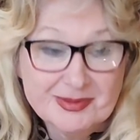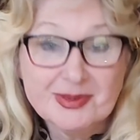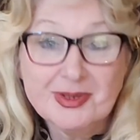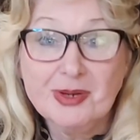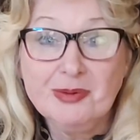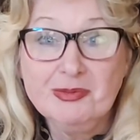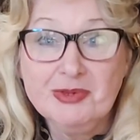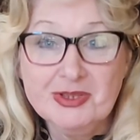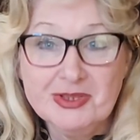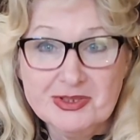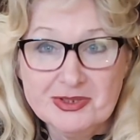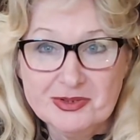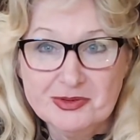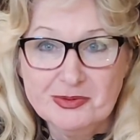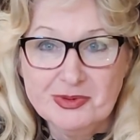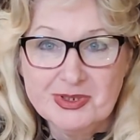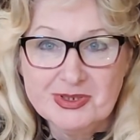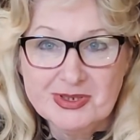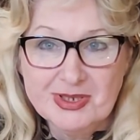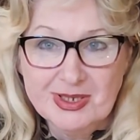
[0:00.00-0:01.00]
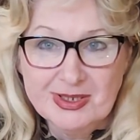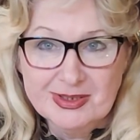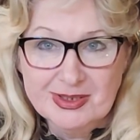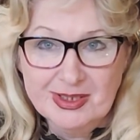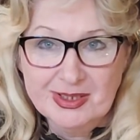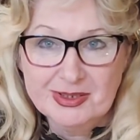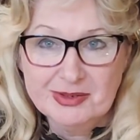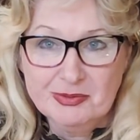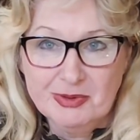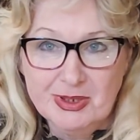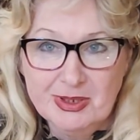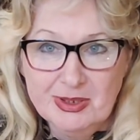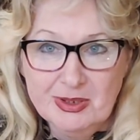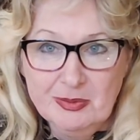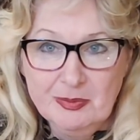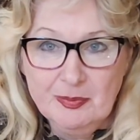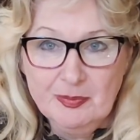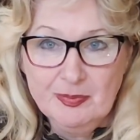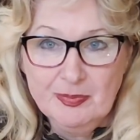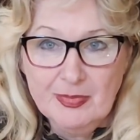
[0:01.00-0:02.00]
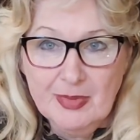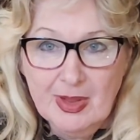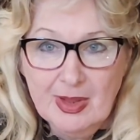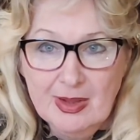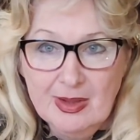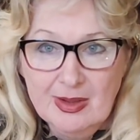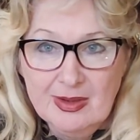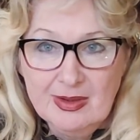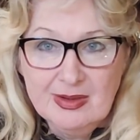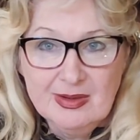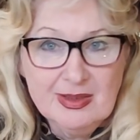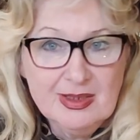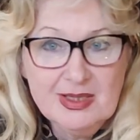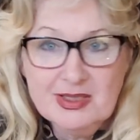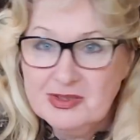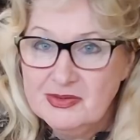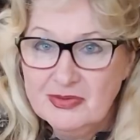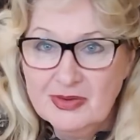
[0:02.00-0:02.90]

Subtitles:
commit a suicide that way. It's